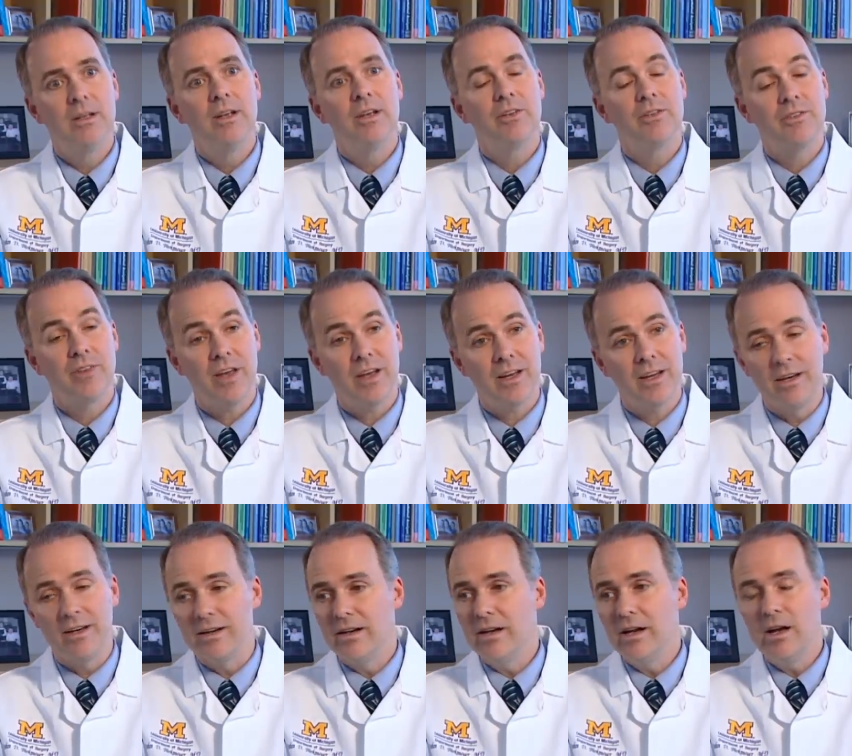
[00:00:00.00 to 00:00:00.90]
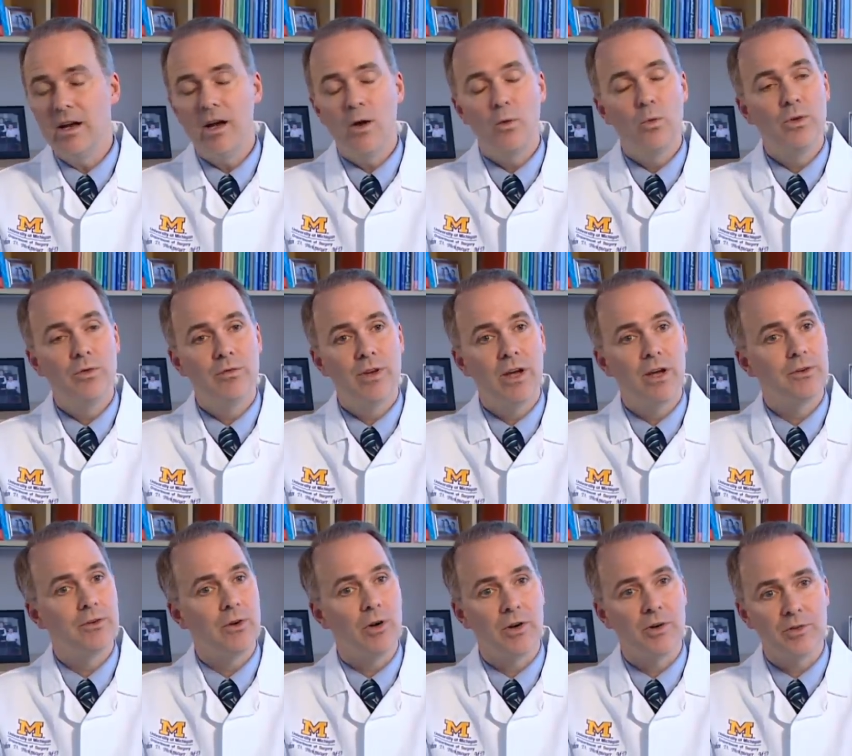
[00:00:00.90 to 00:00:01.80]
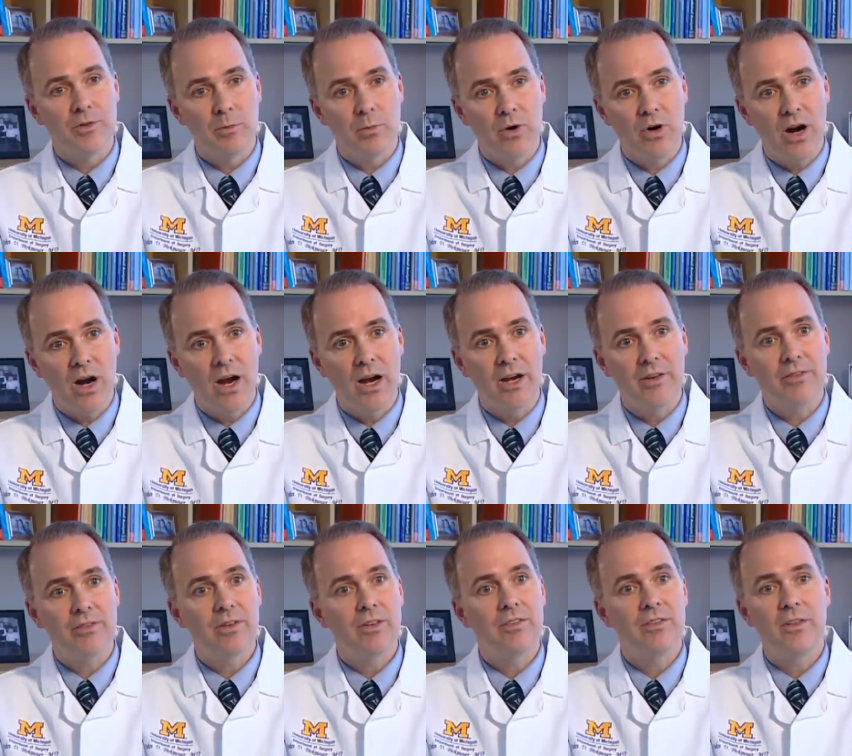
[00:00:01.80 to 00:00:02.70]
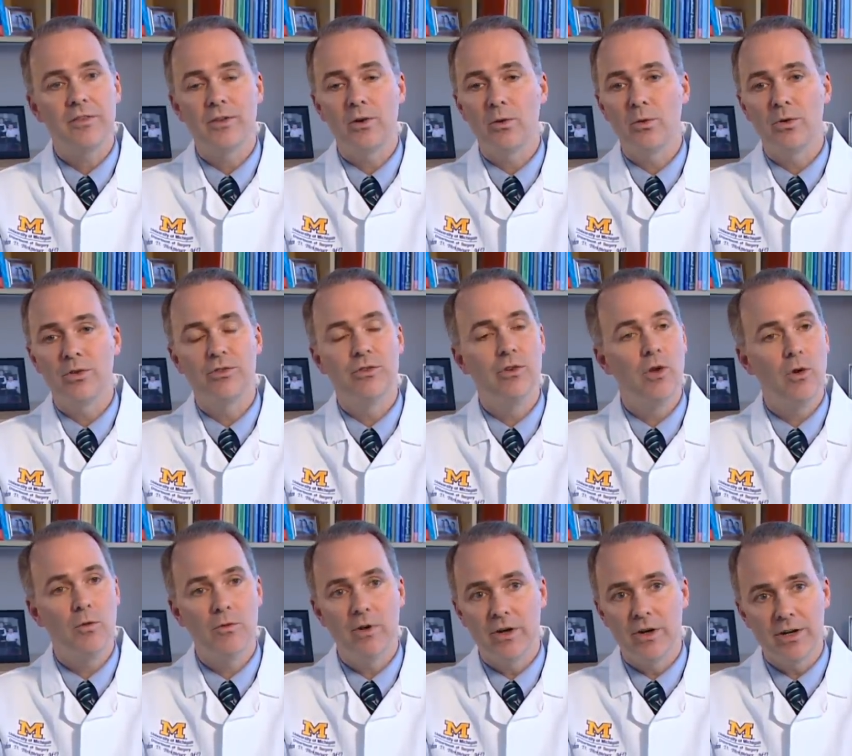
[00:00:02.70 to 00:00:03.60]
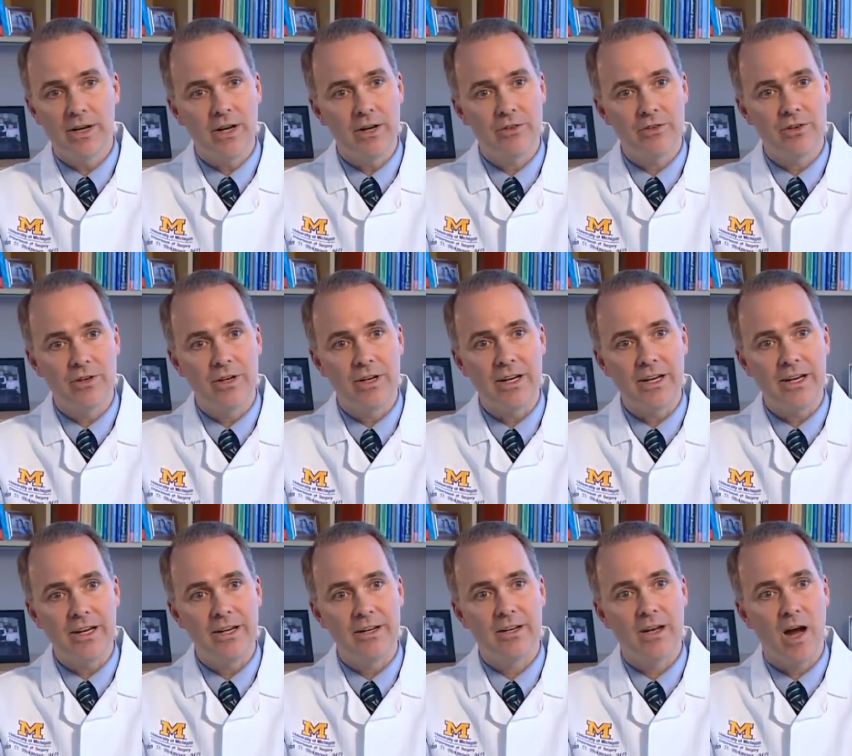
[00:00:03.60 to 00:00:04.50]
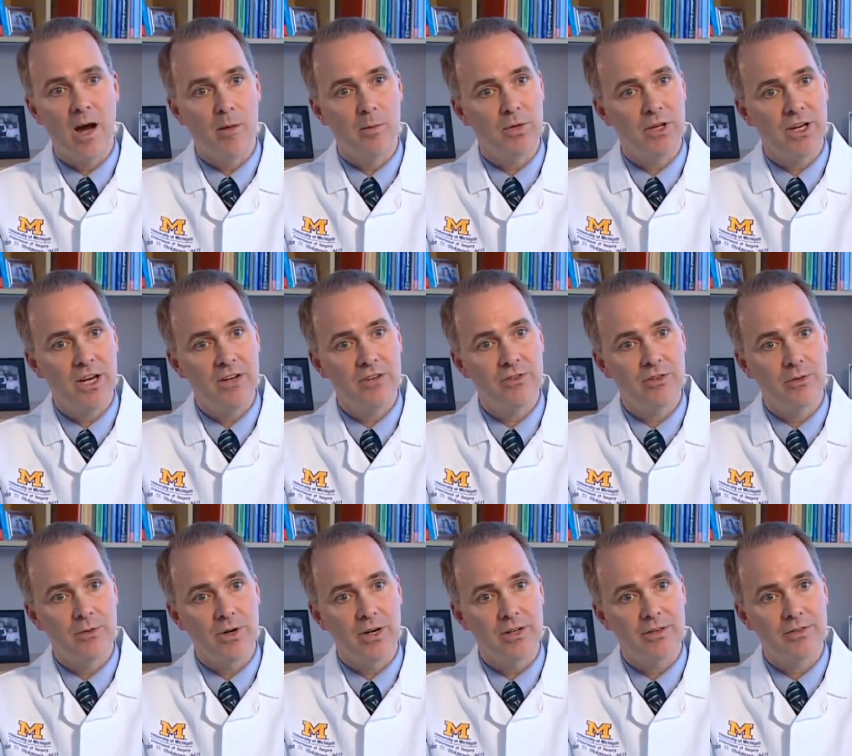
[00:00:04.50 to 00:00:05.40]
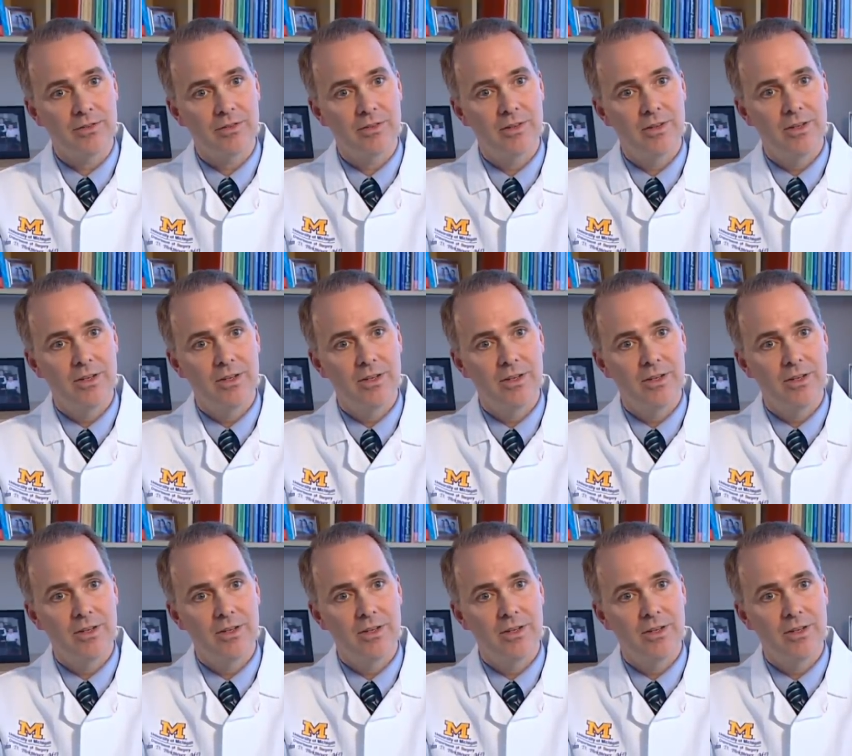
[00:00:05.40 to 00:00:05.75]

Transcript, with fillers: Second, we found to our surprise that there was no variation in complication rates.